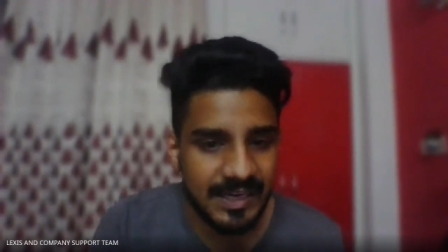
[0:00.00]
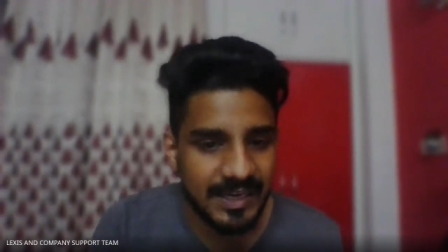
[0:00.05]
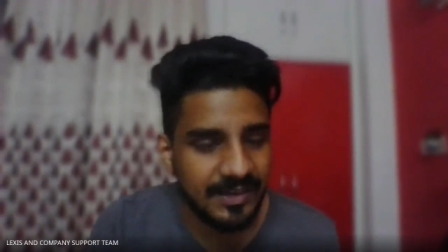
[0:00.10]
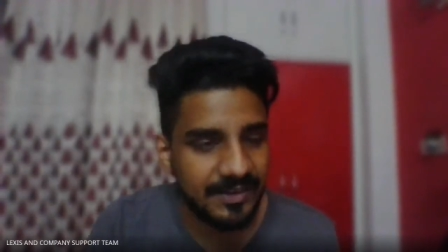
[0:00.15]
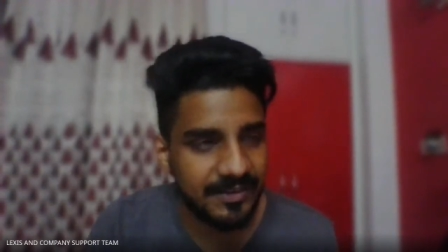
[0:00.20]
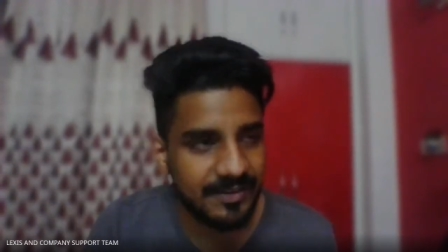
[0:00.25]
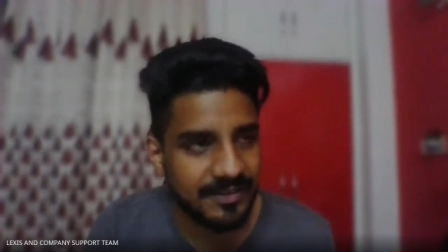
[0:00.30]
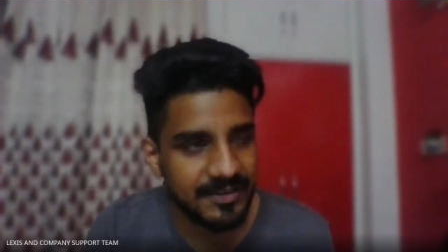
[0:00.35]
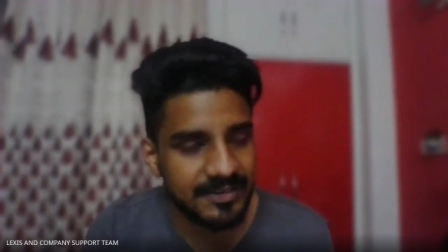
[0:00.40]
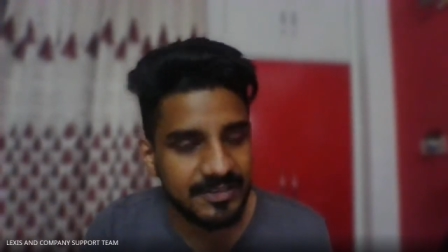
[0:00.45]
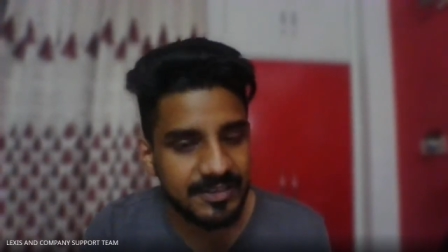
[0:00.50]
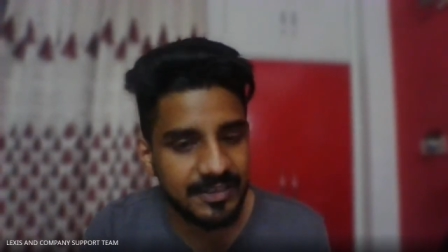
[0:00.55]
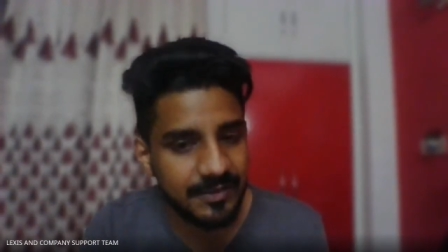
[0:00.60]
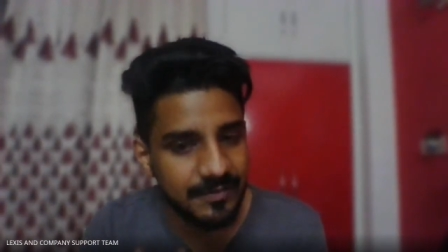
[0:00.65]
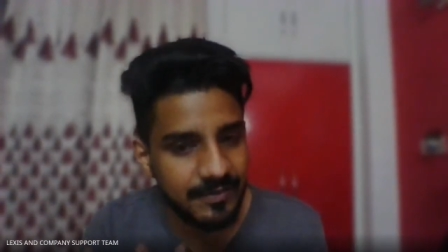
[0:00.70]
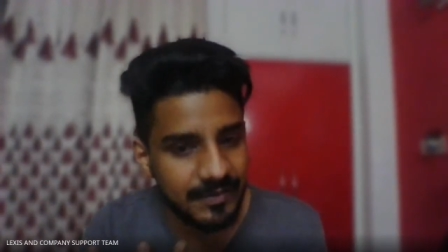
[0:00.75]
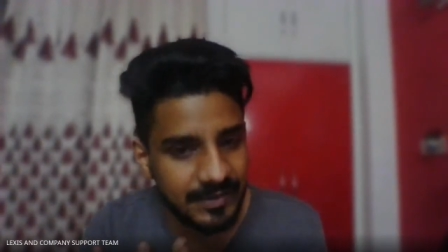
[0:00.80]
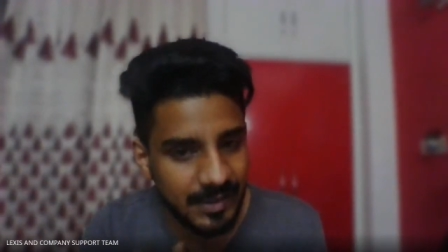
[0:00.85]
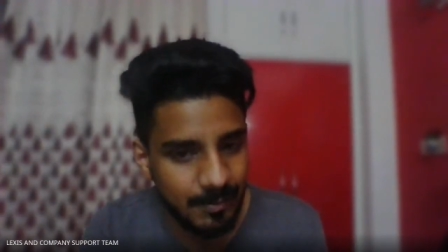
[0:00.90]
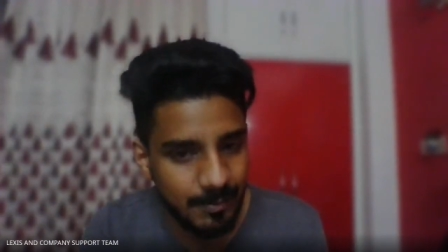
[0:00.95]

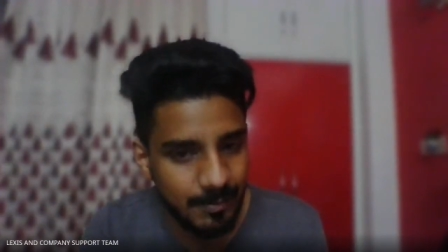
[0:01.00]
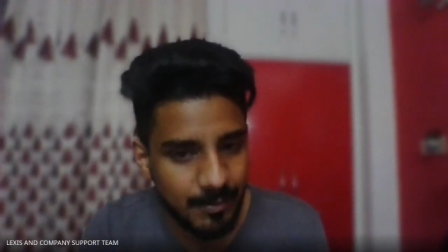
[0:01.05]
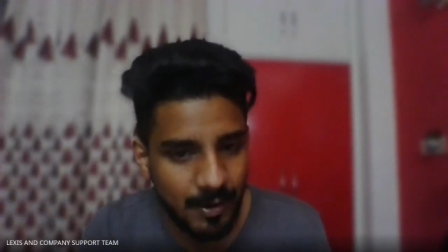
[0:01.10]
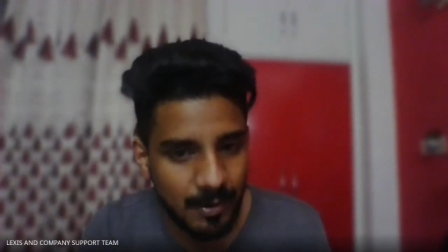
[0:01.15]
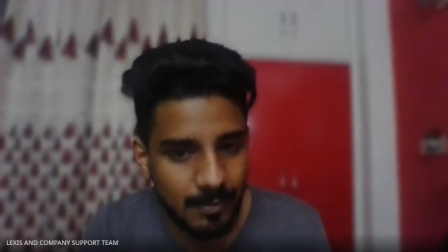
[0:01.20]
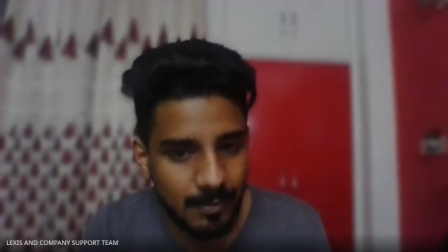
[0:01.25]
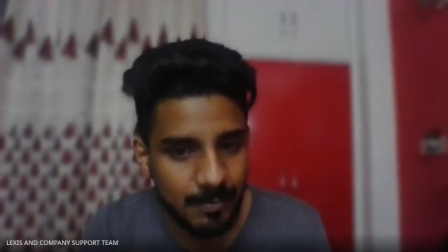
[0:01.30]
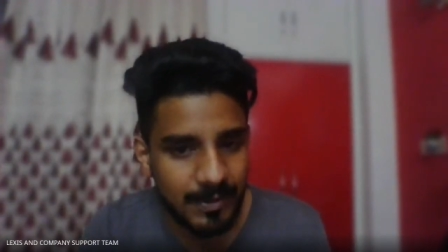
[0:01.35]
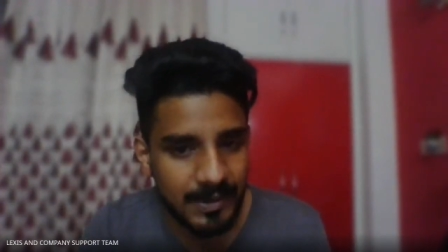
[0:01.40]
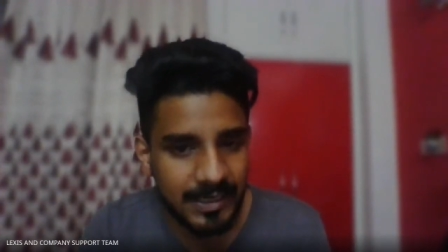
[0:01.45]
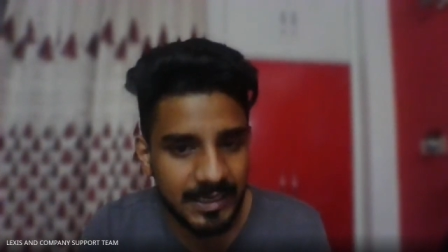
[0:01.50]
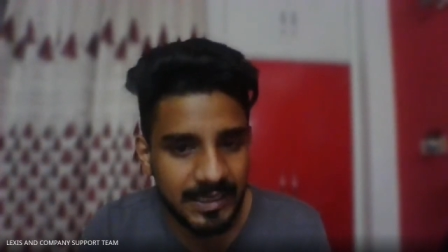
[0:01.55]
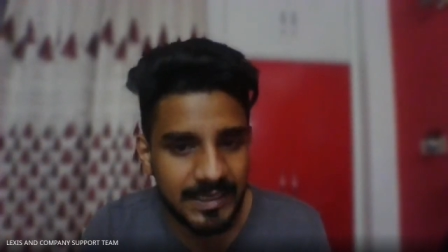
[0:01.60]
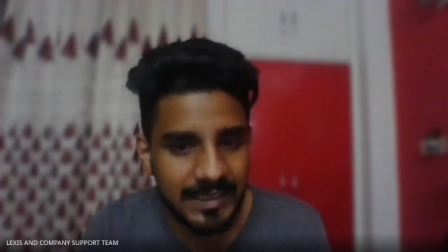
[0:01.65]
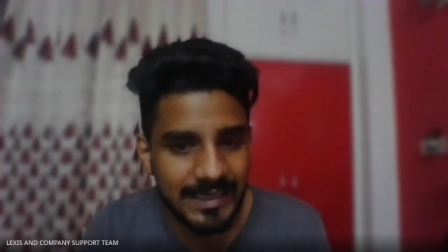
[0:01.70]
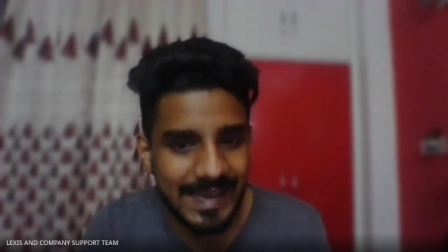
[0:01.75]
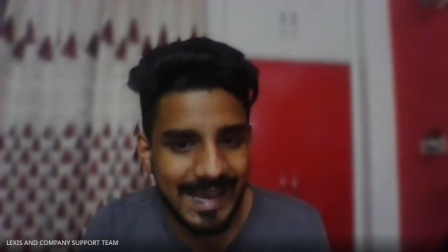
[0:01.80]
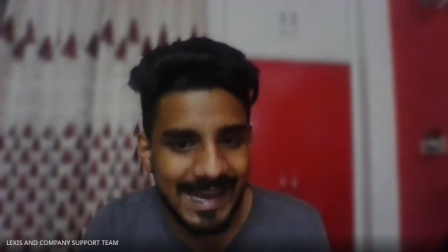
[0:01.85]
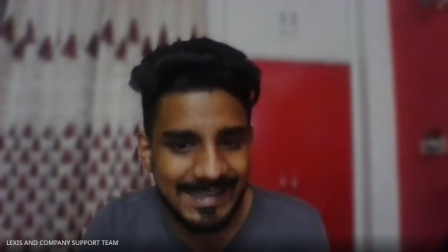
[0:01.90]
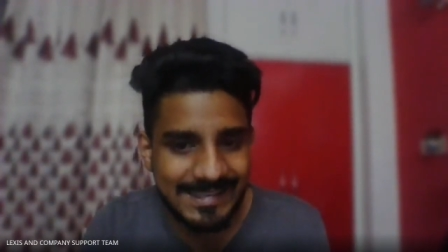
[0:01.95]
entrusted with a
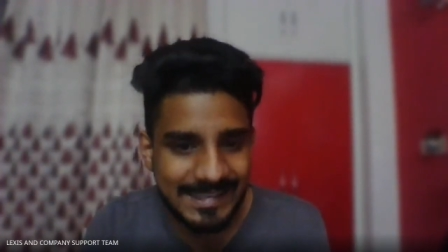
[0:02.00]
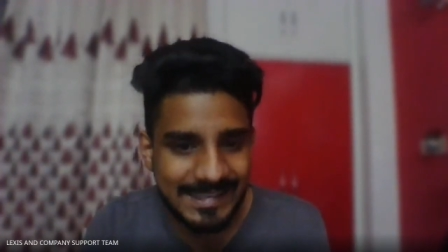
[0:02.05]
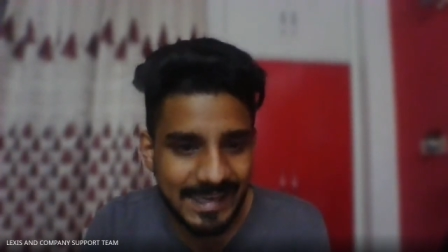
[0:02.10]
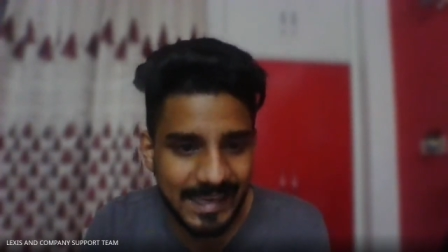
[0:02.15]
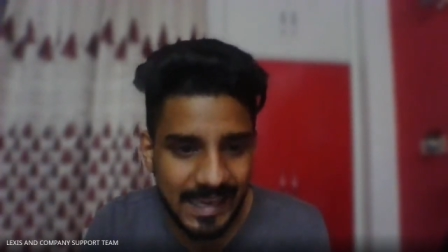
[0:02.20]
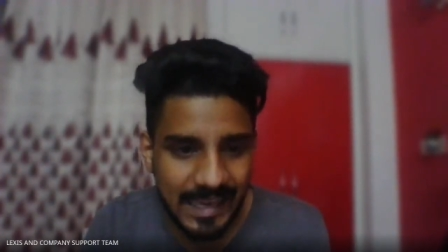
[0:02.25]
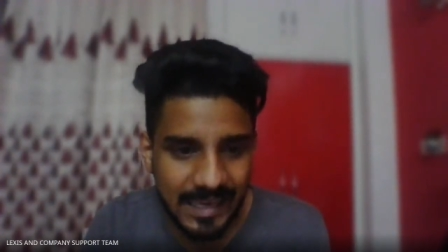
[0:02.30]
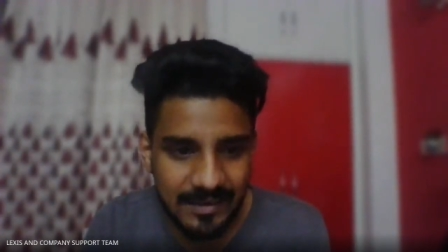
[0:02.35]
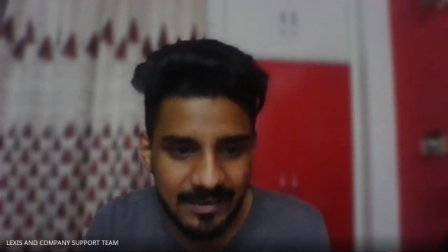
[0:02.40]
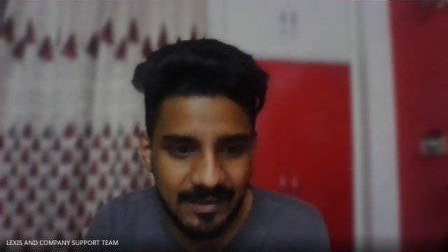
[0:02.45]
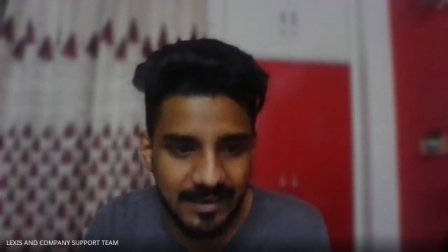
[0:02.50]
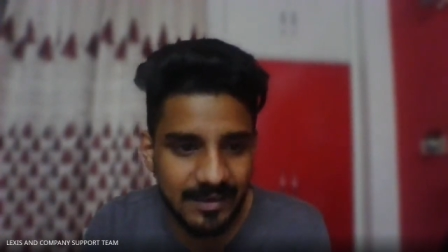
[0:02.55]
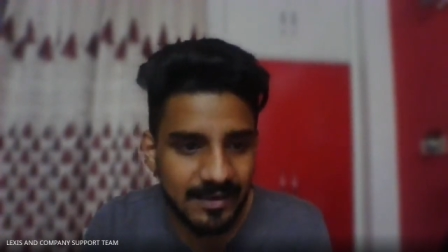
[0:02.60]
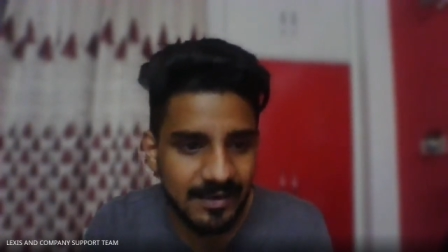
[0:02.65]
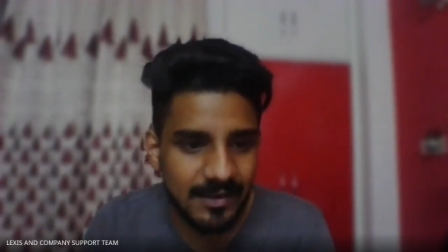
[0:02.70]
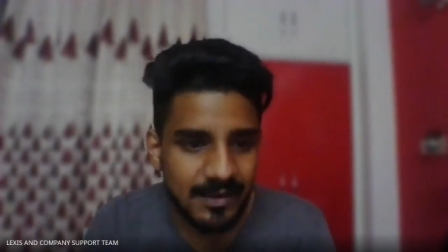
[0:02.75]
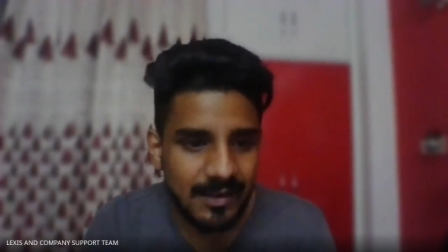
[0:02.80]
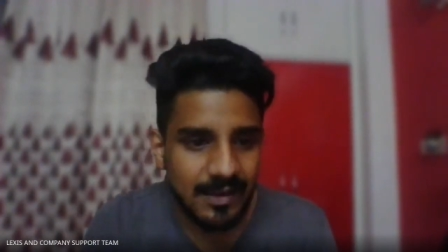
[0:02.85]
property as a carrier,